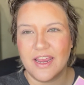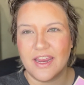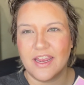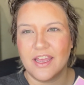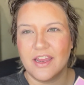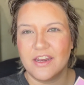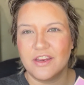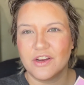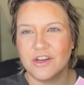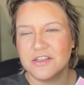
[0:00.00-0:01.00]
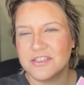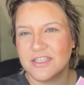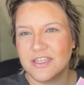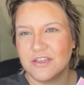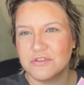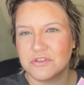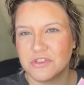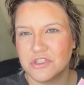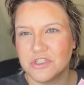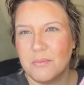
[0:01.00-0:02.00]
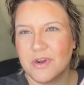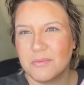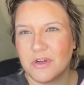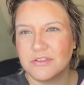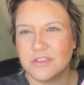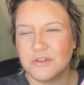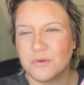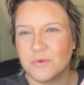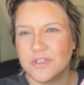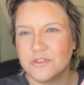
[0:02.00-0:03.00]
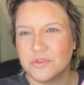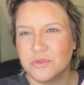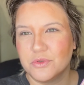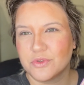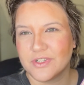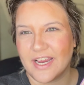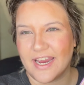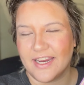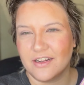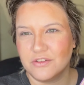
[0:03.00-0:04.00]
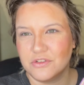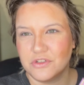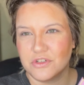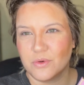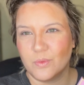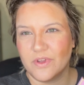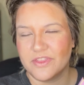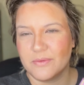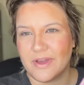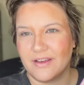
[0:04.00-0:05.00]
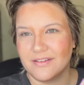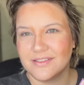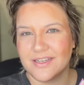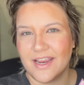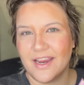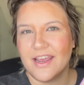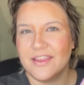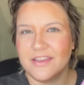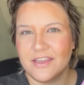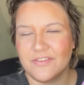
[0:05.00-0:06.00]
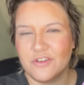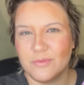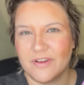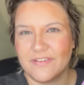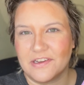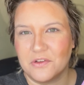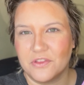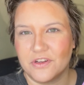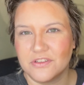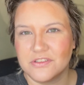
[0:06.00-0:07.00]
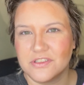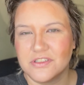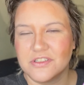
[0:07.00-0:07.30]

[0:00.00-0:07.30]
and you're gonna see those looks, but I'm also going to create a look with the palette today and then give you my final thoughts.